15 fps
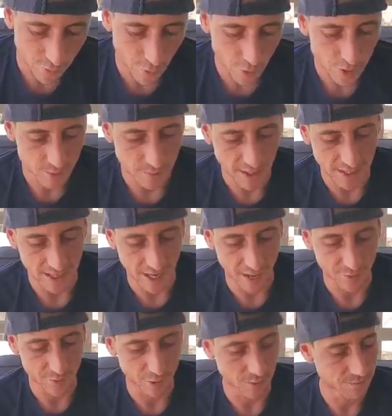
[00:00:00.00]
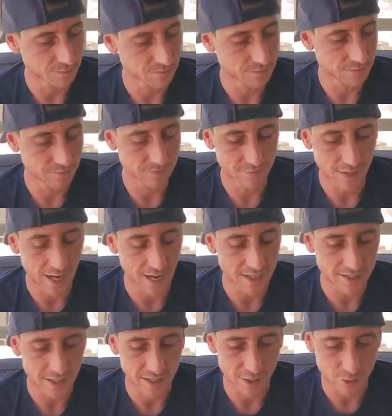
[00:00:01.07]
first, pink after. I
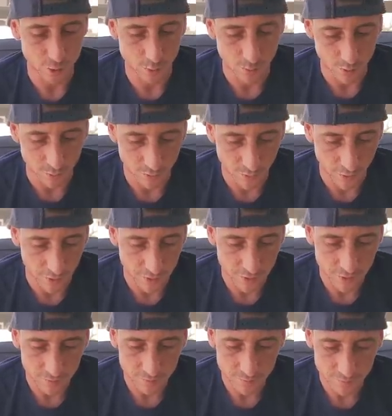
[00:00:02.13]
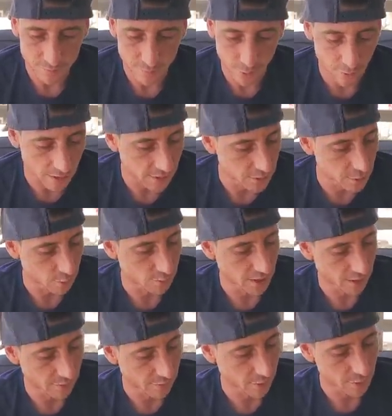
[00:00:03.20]
say let's do blue first. Or let's do
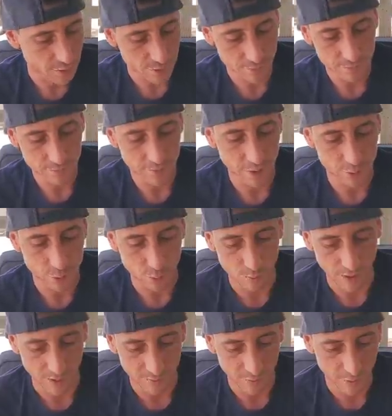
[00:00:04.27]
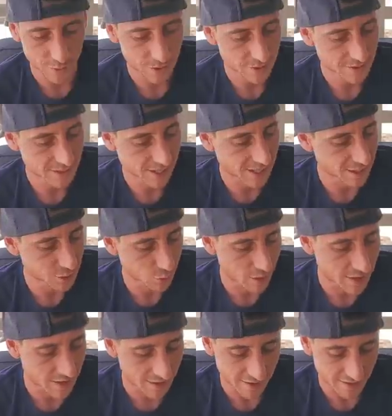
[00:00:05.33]
pink first. Let's do pink first. Ticket
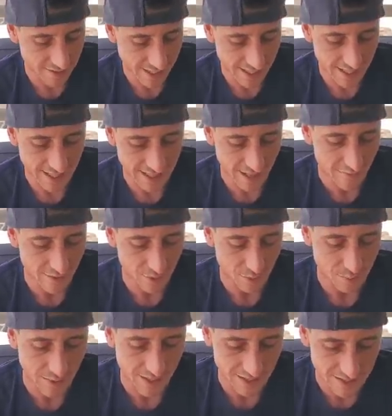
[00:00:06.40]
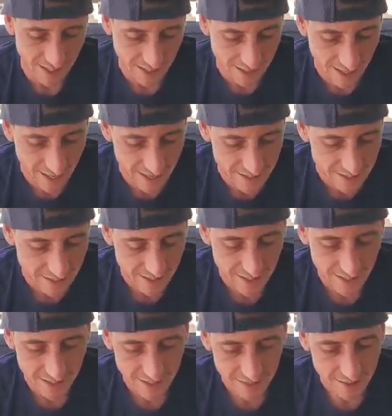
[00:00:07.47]
20, uh, ticket 11 on Pink Stink, Guys,
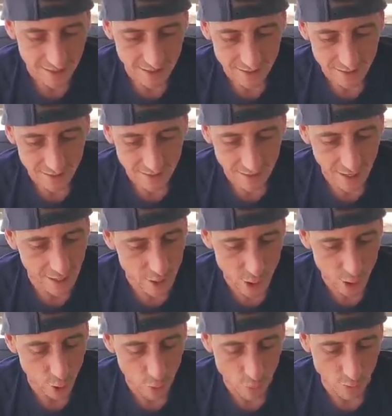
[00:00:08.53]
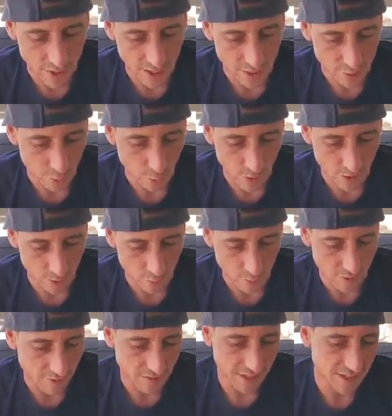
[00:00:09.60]
I just hope we get to win on
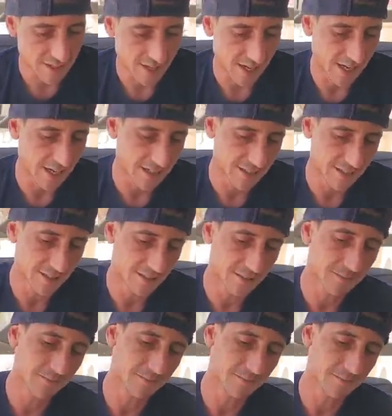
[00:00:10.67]
one of these tickets.